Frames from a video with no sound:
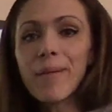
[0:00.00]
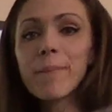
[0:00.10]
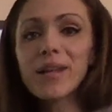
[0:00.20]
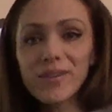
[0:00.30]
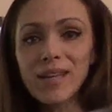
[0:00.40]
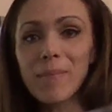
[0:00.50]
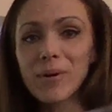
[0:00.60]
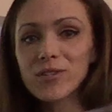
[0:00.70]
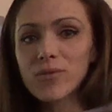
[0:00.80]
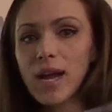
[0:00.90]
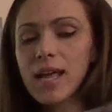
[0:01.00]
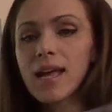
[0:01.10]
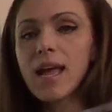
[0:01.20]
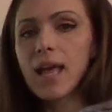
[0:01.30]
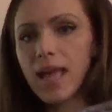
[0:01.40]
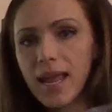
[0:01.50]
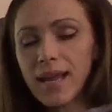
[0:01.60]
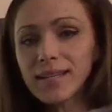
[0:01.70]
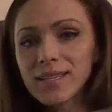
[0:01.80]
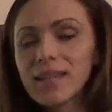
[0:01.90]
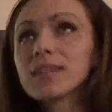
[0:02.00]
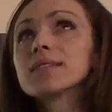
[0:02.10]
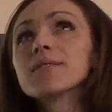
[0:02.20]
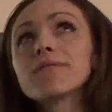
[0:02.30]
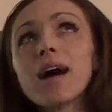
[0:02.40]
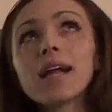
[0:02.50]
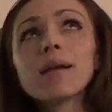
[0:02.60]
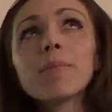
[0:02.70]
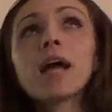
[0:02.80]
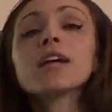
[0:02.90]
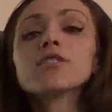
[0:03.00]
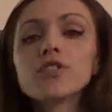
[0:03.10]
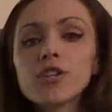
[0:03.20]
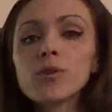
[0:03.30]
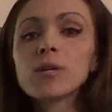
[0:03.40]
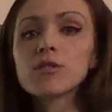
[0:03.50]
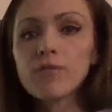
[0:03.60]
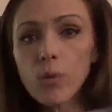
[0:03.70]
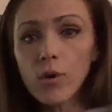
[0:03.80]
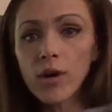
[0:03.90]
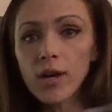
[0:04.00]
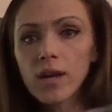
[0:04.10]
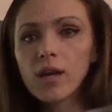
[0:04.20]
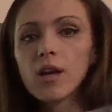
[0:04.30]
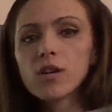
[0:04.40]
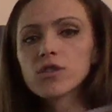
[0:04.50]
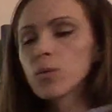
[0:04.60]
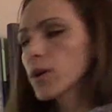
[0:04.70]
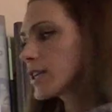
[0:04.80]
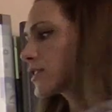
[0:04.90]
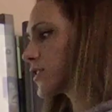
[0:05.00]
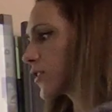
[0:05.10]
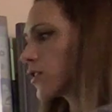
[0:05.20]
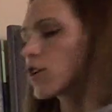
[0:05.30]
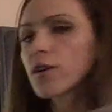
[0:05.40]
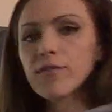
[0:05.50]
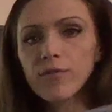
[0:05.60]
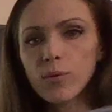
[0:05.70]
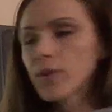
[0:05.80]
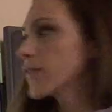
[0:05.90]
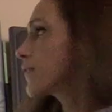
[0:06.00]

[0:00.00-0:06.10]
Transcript: middle numbers, right? 8 divided by 2 is 4. So we're going to circle our 4th